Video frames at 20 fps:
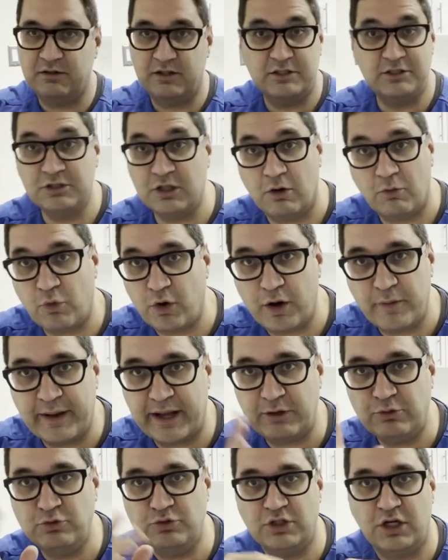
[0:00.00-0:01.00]
let's not worry
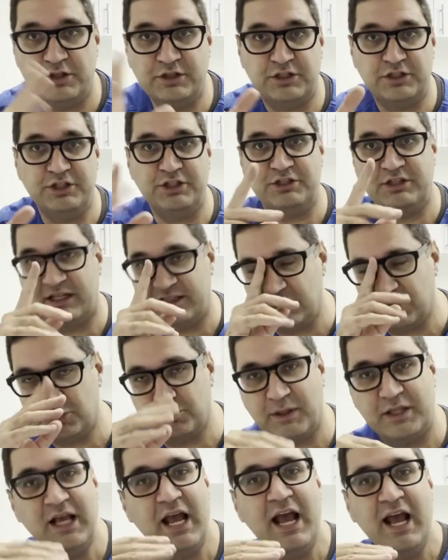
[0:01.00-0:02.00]
about who's underneath dentists,
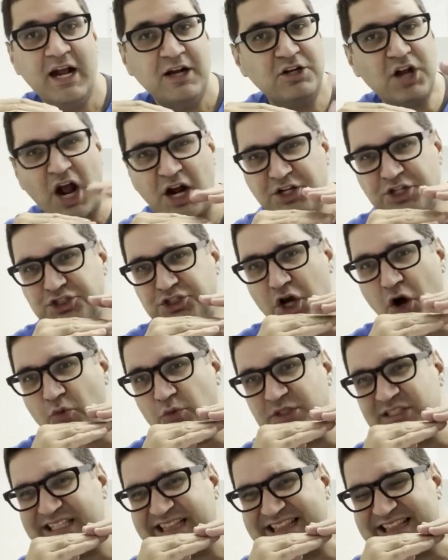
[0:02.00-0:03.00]
but doctors are
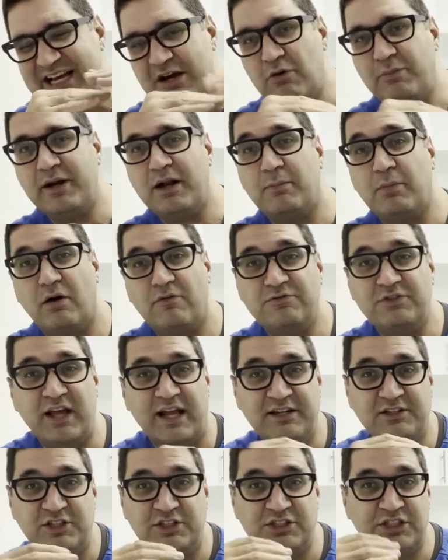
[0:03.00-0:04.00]
always a little bit above
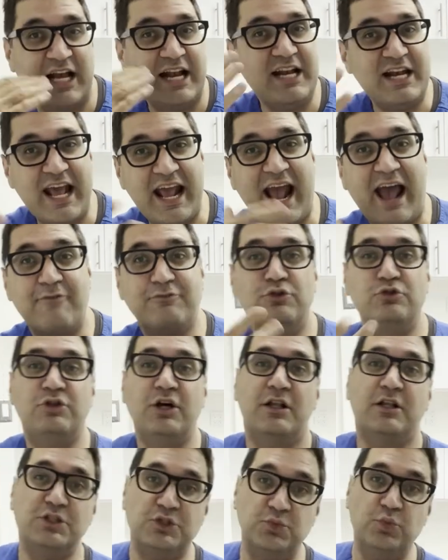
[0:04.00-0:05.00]
dentists and they have to
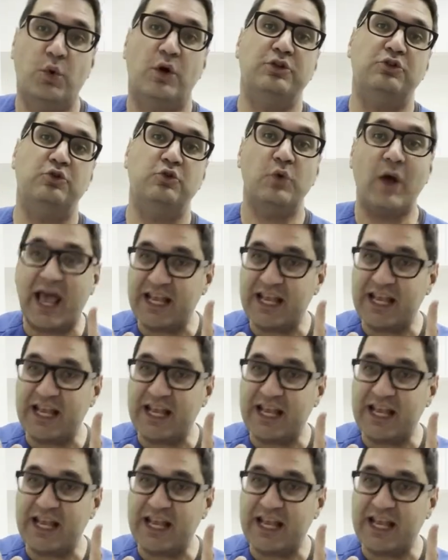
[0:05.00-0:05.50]
tell us what to do,